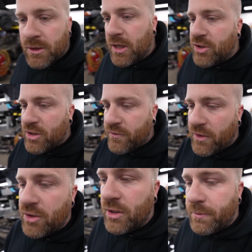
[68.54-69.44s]
Josh just
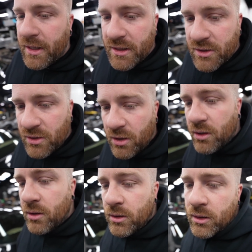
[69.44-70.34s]
finishing up that
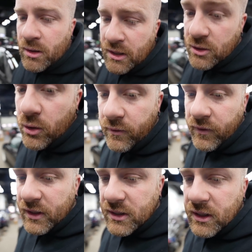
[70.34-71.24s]
install. He's already
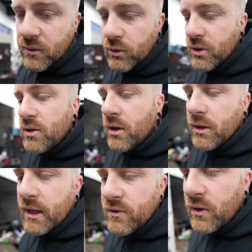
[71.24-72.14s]
fixed it, which you saw in the
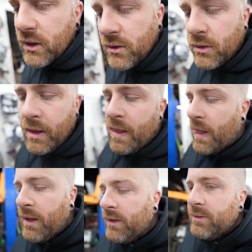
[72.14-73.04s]
last video.
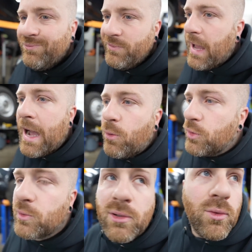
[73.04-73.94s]

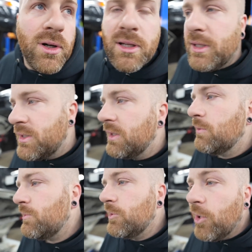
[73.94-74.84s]
Hours worth of work, and this thing
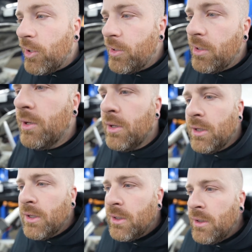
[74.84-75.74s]
was good.
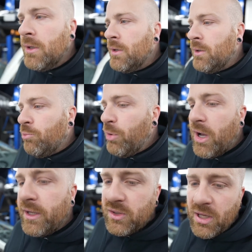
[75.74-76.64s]

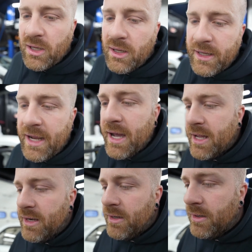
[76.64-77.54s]
But I
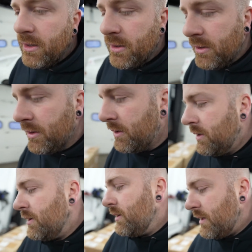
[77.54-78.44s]
got
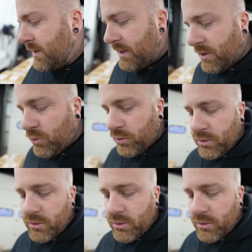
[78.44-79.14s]
a cool